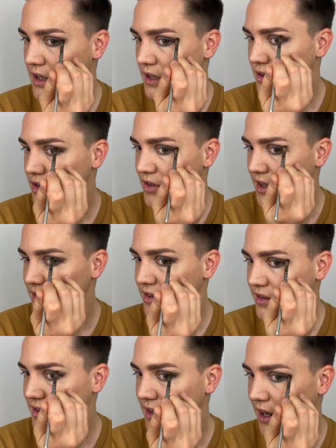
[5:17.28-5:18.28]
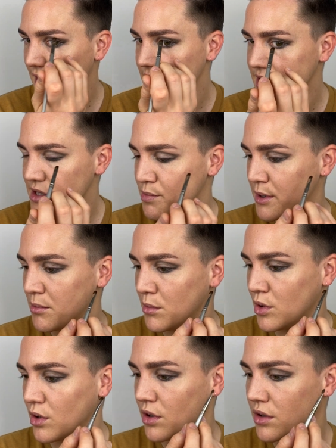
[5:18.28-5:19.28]
Just that slightest bit
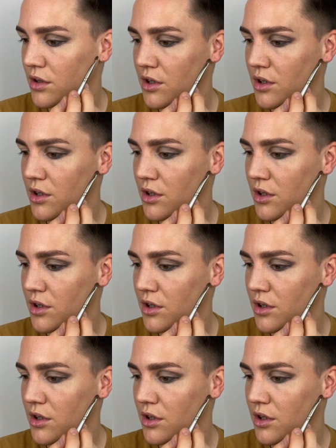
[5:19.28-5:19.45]
more.